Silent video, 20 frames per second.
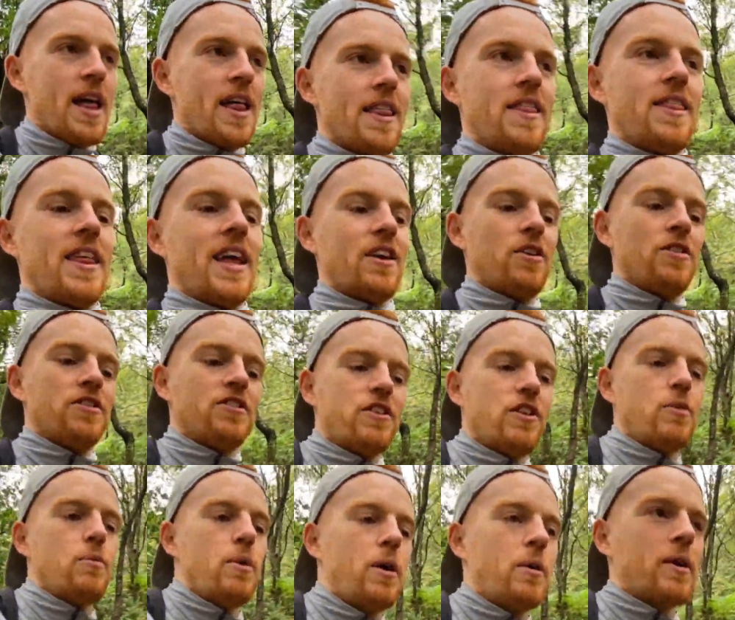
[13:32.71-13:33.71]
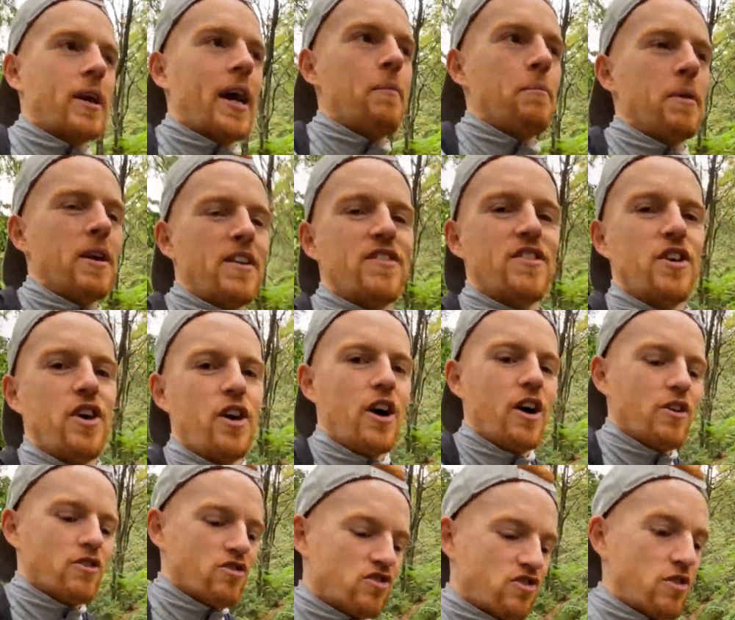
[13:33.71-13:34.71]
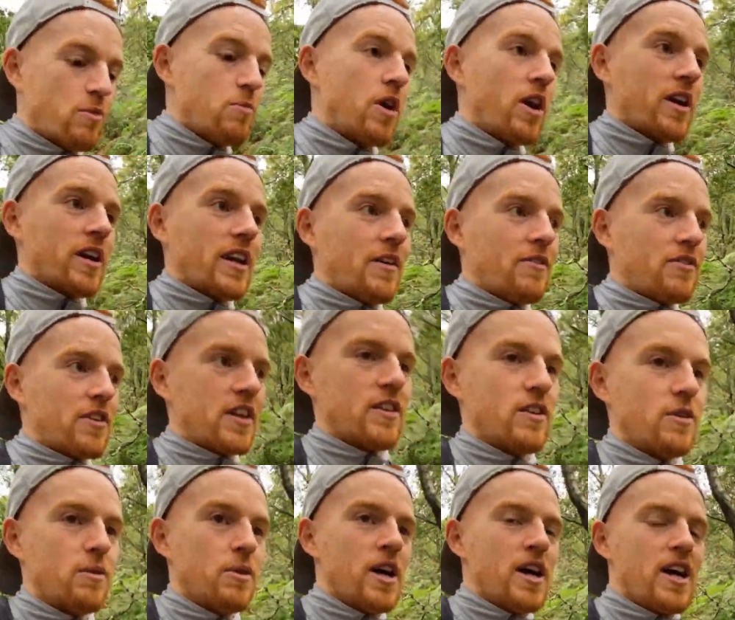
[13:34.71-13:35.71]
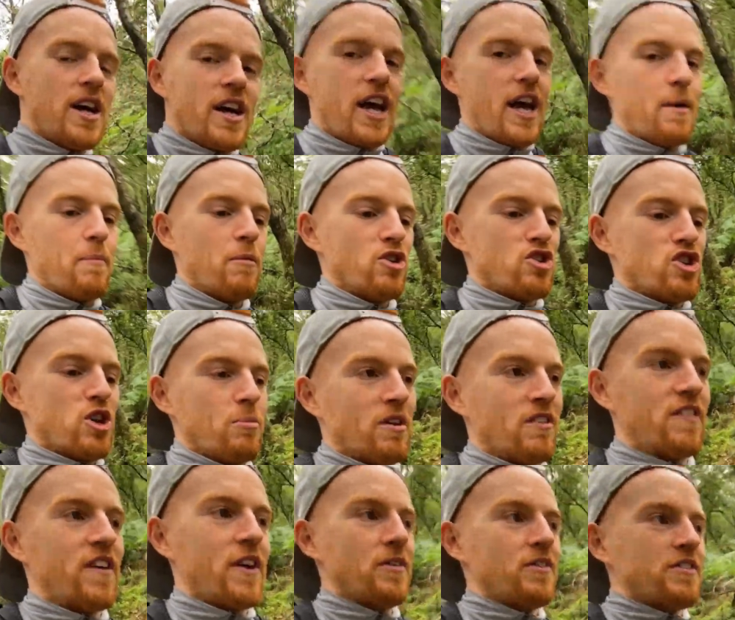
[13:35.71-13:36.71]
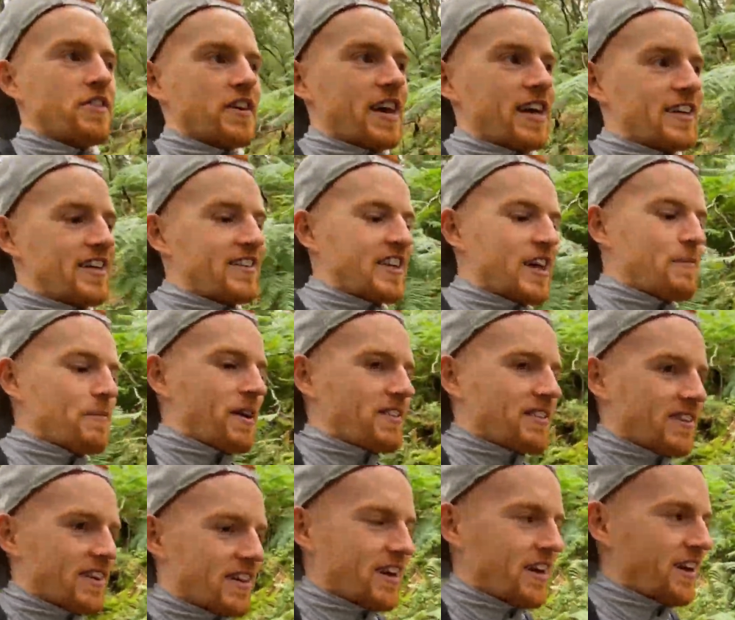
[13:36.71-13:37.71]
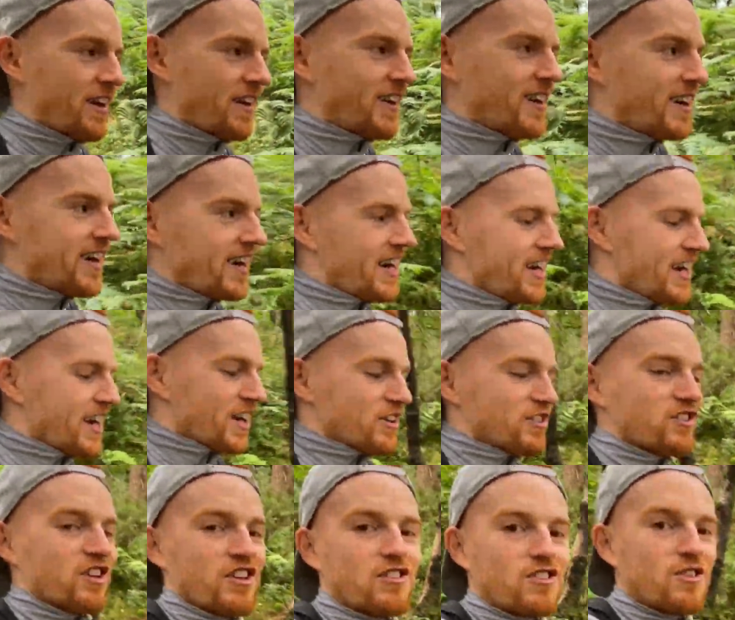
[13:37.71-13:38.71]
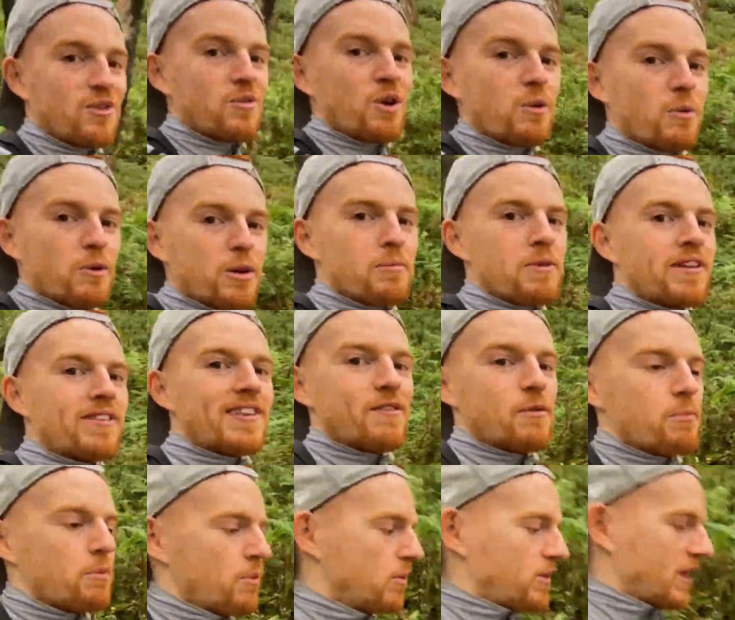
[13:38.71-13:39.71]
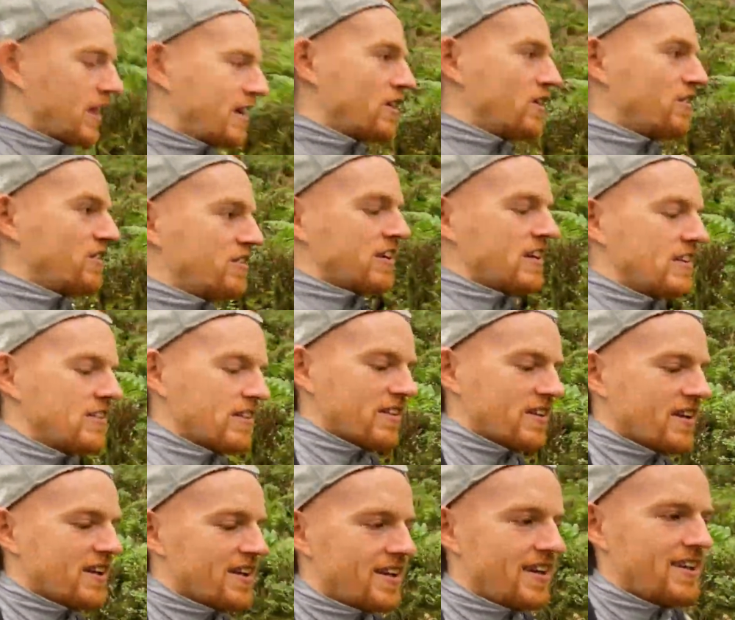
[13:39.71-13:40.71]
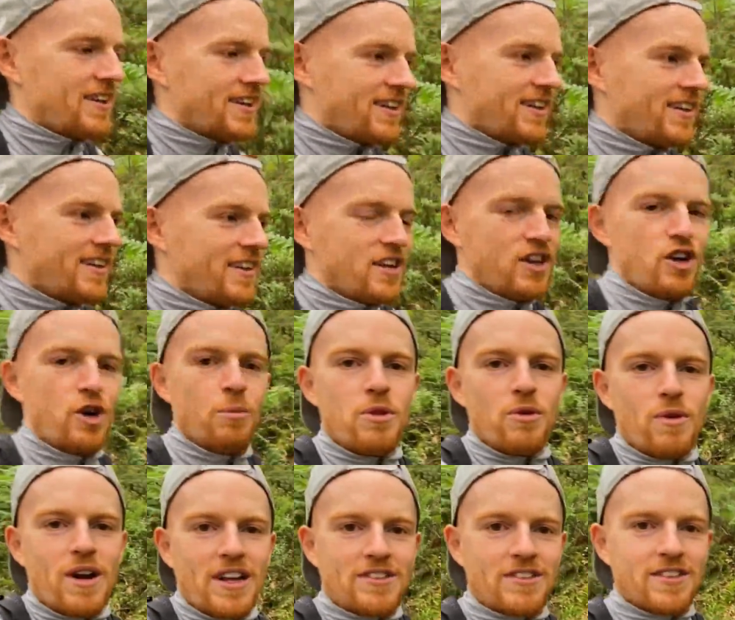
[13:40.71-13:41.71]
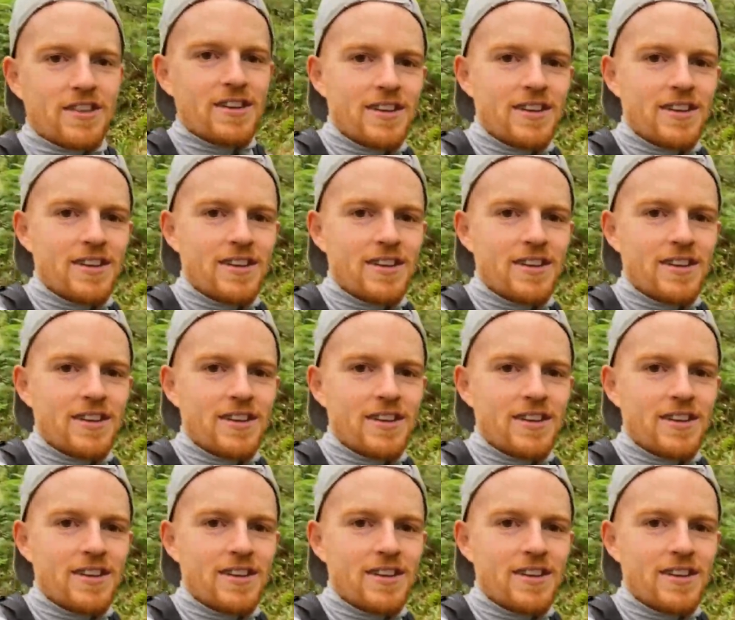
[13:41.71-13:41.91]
Then on to the wild camp. If not, somewhere I can have signal and watch it on my phone. So yeah, I need to get back to the car because I do not want to miss Liverpool kicking off the season. Up the Reds.